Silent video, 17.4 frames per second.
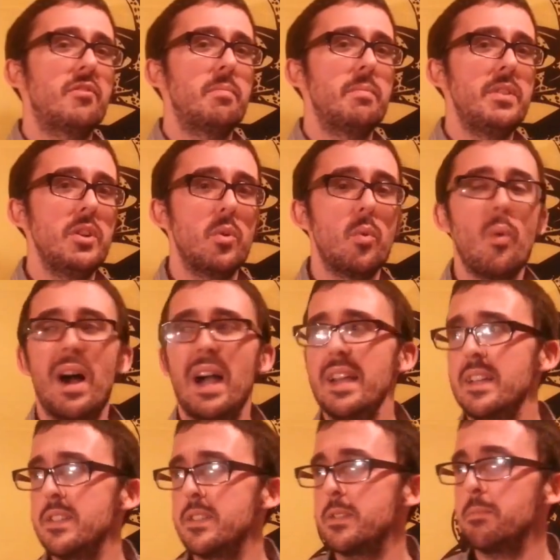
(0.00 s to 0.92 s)
from you,
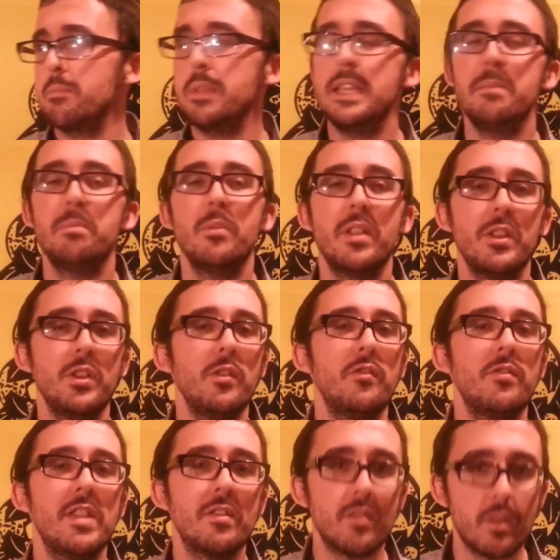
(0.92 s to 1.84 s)
why does people that
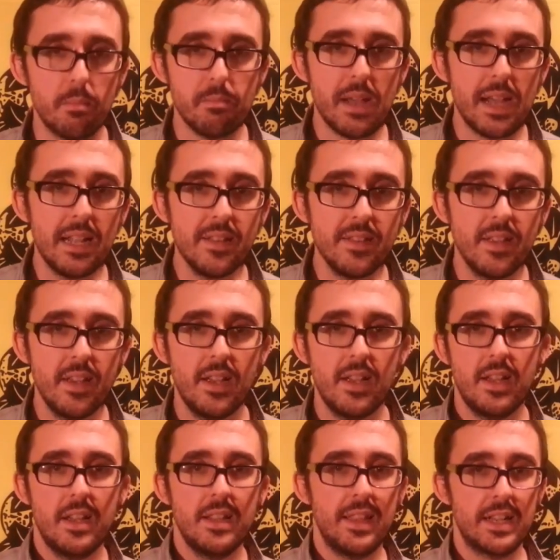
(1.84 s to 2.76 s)
you've never met
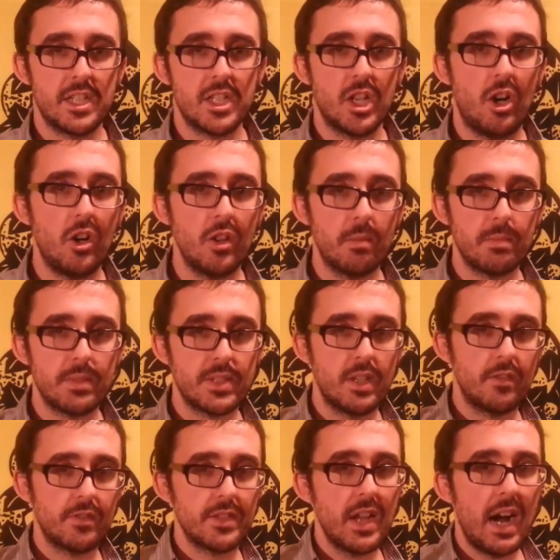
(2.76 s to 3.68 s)
that call
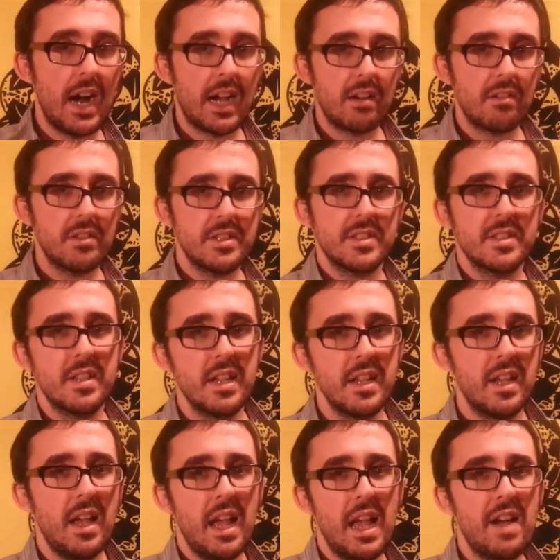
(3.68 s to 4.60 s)
themselves Congress
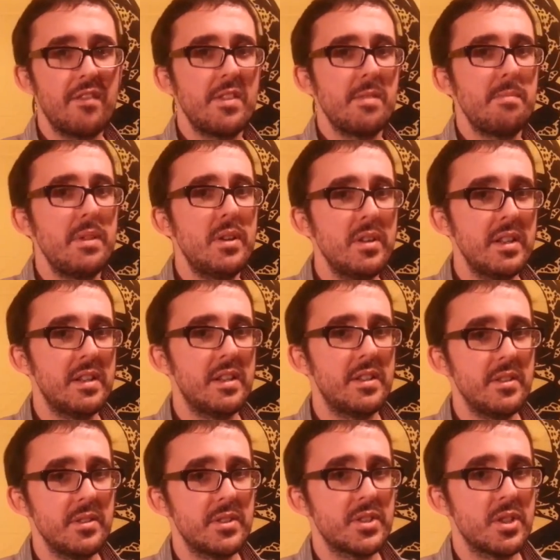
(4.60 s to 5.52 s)
have the ability to
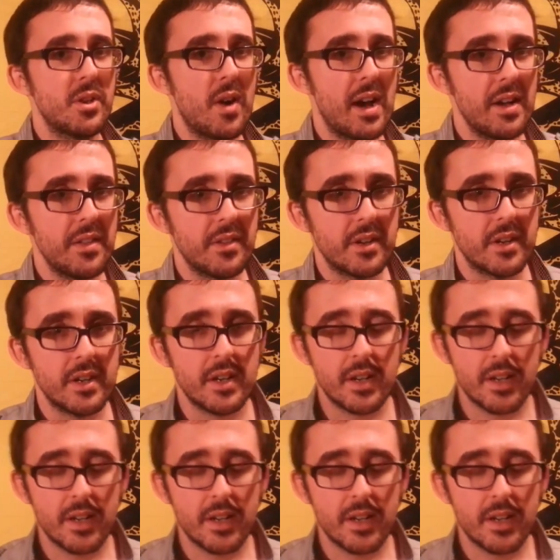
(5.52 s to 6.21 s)
do so either?